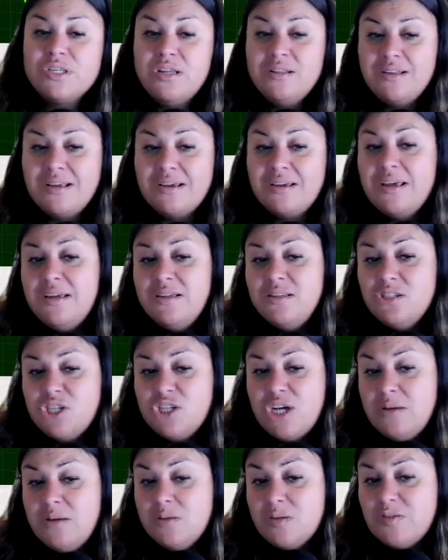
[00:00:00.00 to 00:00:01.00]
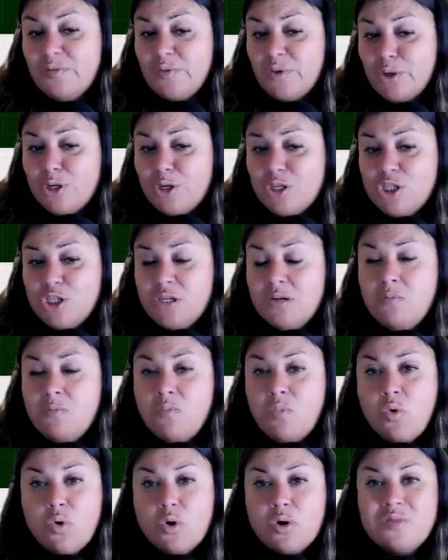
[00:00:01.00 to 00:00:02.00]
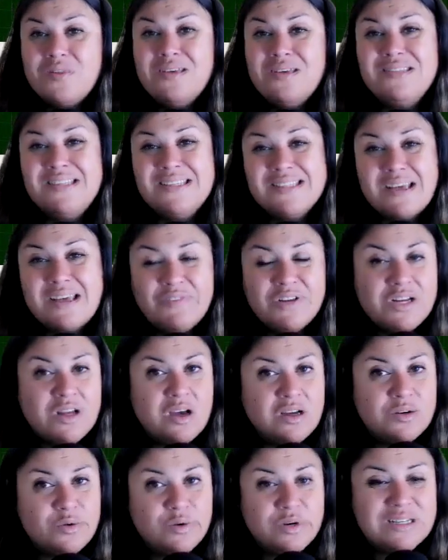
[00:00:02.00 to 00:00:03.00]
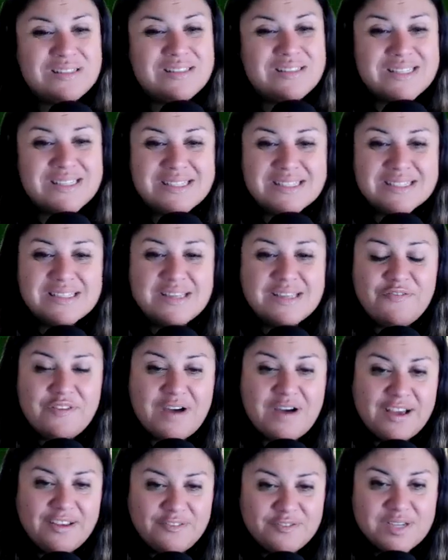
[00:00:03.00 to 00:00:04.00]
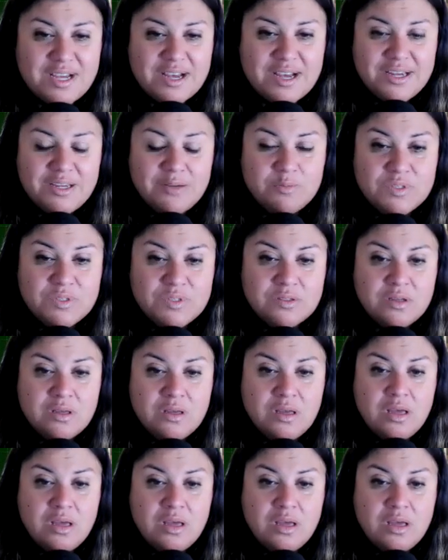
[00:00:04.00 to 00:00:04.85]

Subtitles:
in the King James Version more than 765 times?